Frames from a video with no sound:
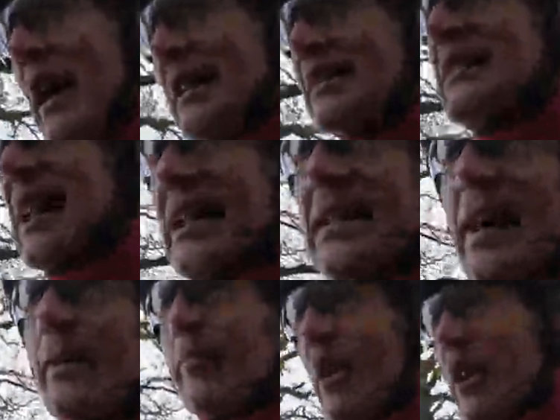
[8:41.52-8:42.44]
it's set
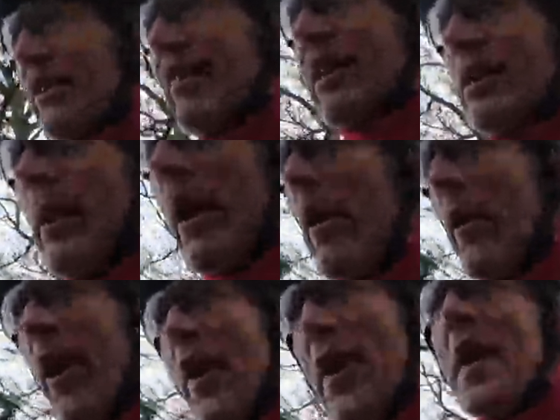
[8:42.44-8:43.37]
up really, really well.
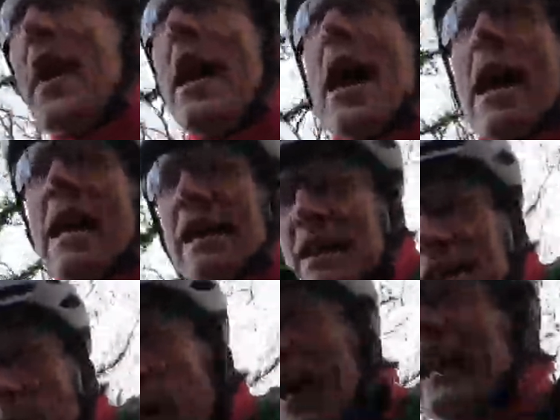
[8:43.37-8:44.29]

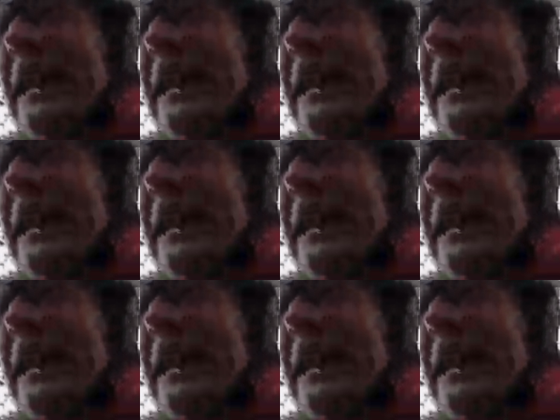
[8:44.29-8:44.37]
20